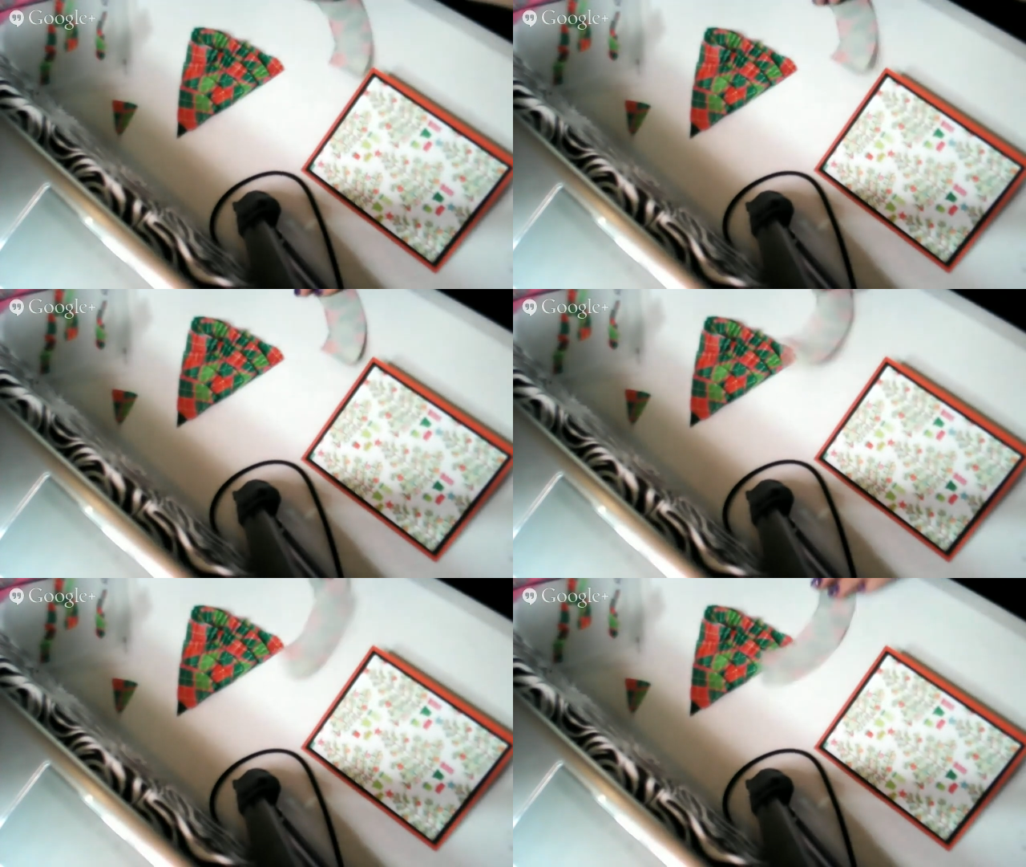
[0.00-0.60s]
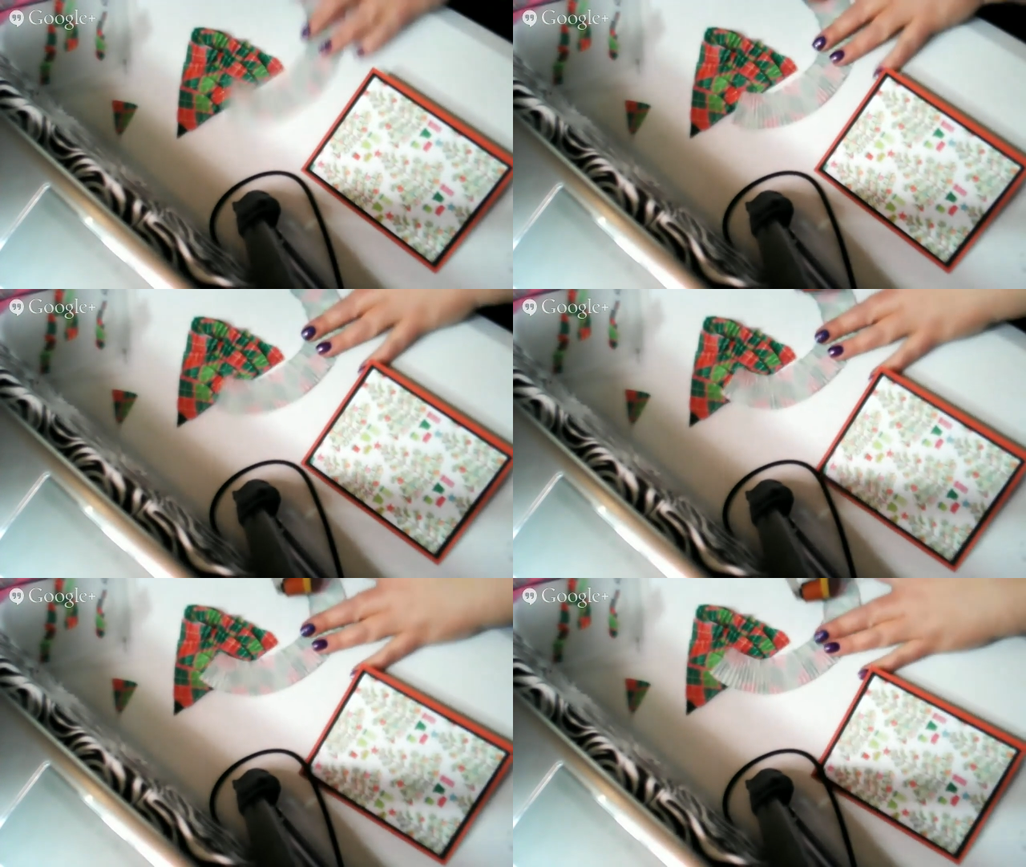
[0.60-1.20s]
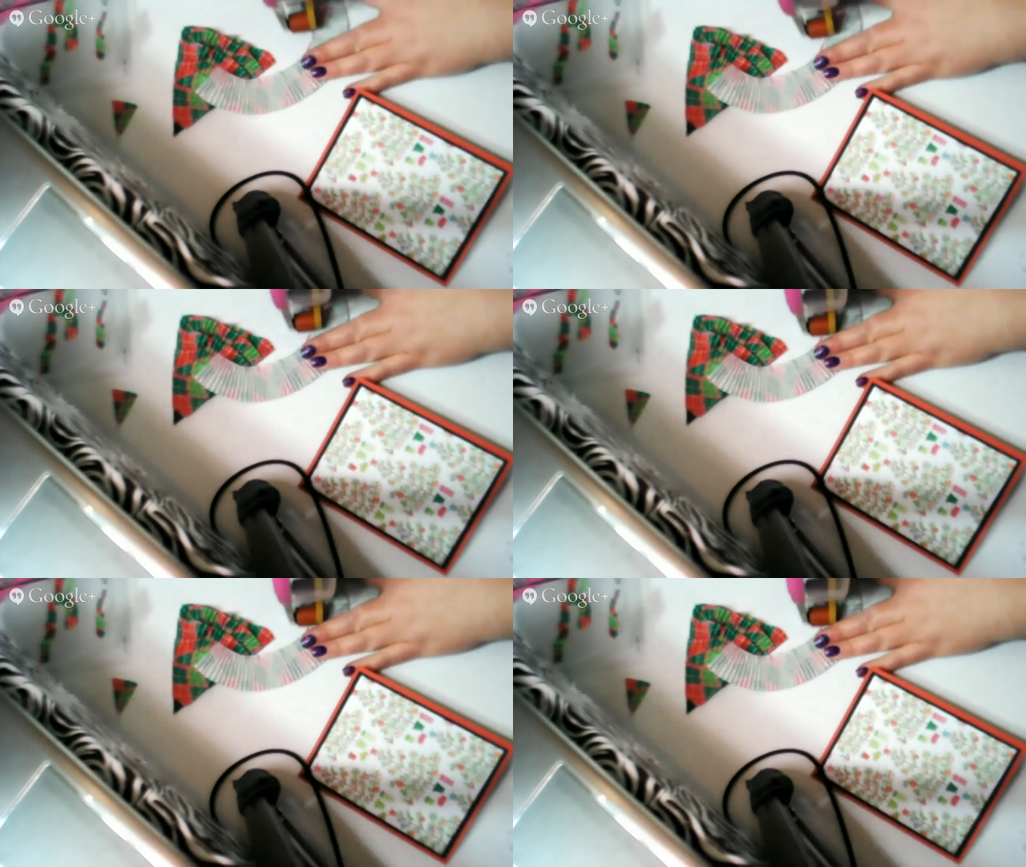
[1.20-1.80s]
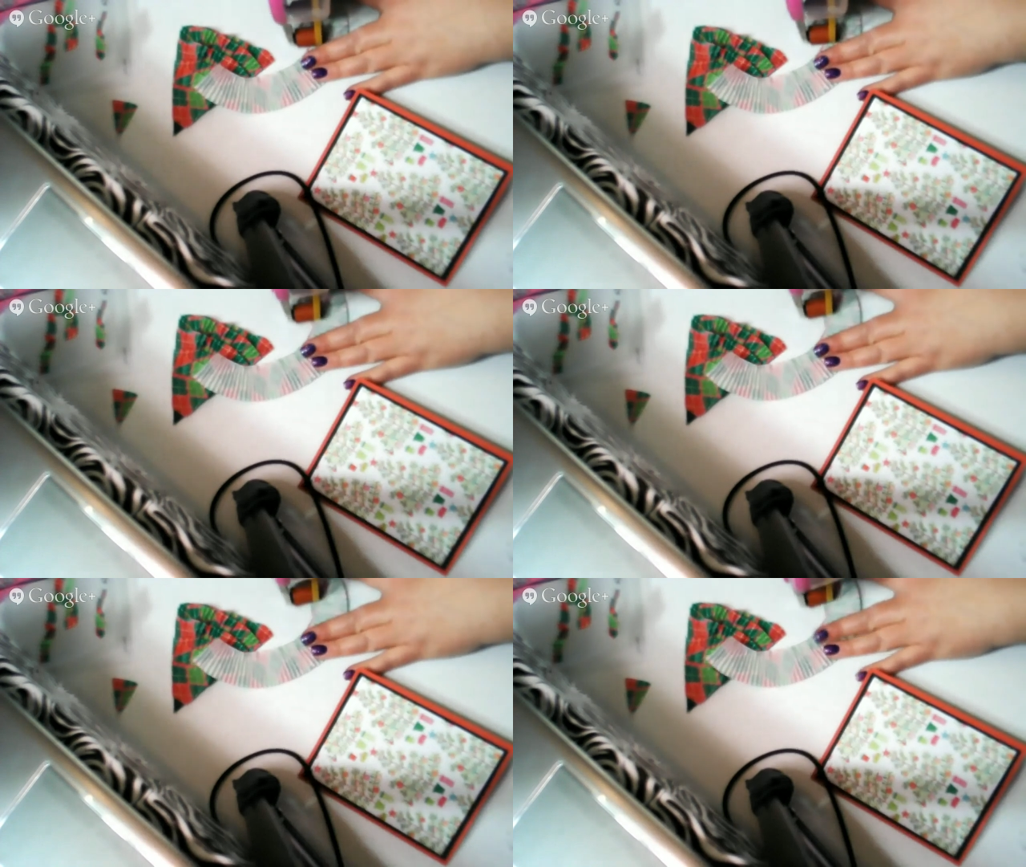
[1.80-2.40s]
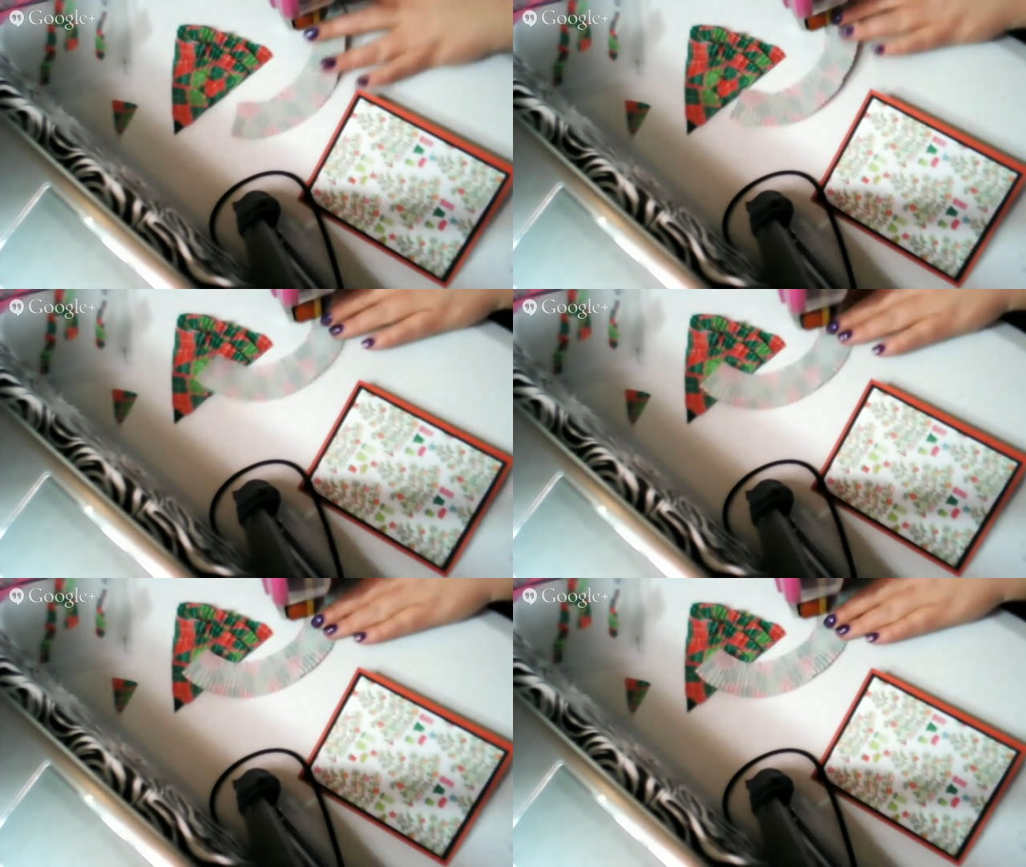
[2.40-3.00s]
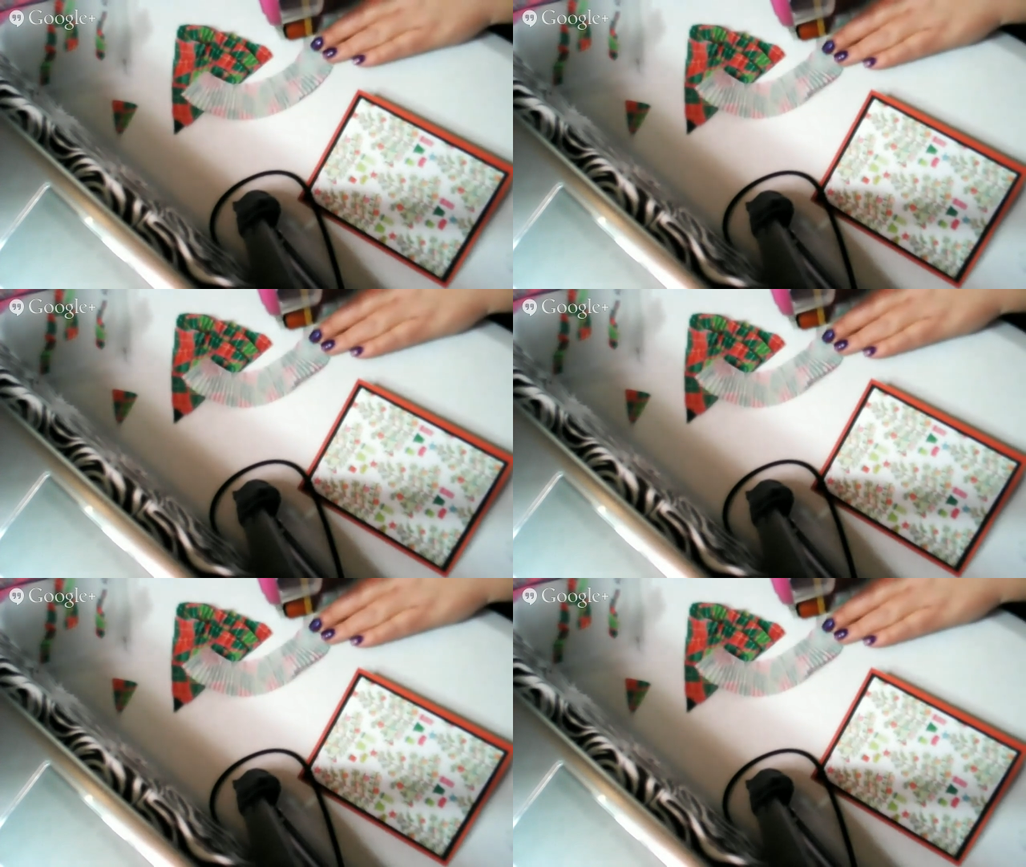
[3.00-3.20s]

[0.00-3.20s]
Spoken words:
Nobody's mouth can be seen.